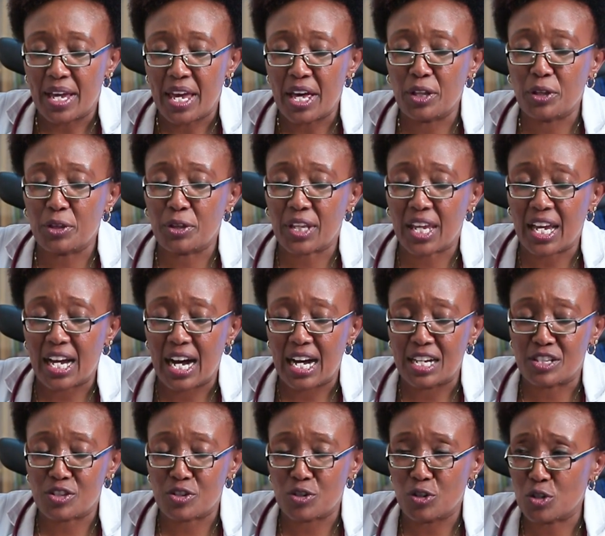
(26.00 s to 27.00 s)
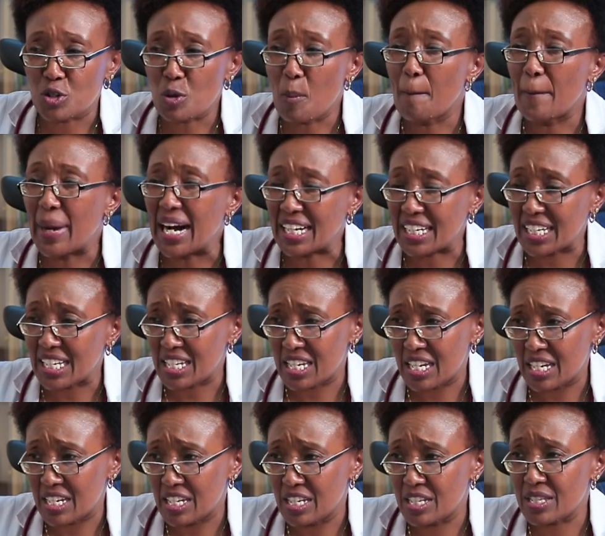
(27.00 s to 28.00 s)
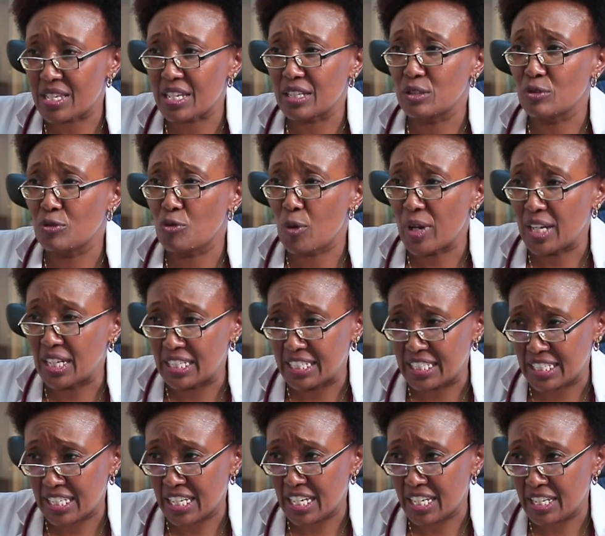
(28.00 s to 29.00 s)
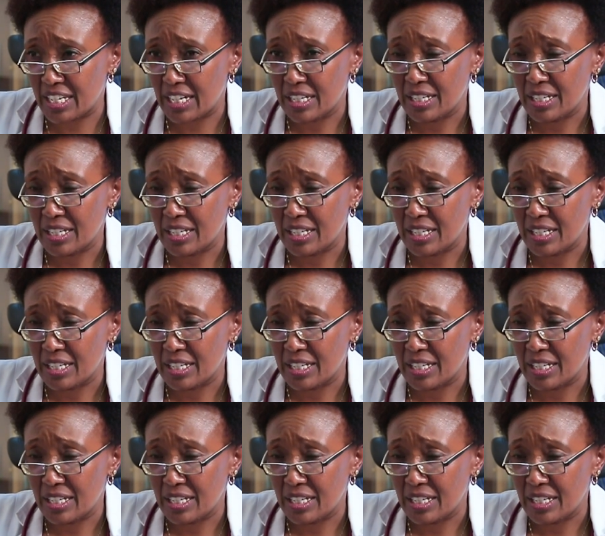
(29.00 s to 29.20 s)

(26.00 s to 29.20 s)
healthcare has not marketed itself well in Kenya.